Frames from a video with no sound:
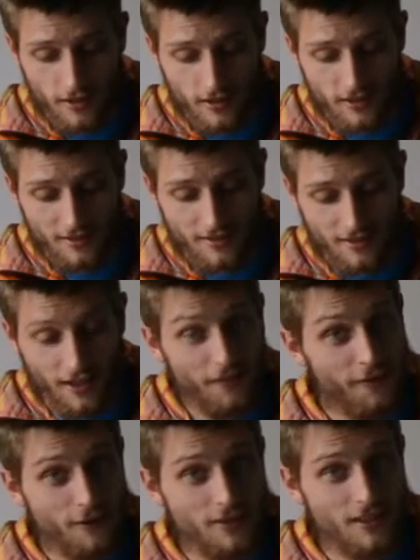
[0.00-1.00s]
these,
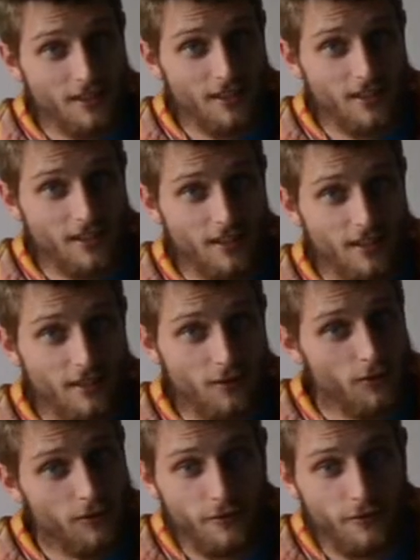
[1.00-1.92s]
unfortunately or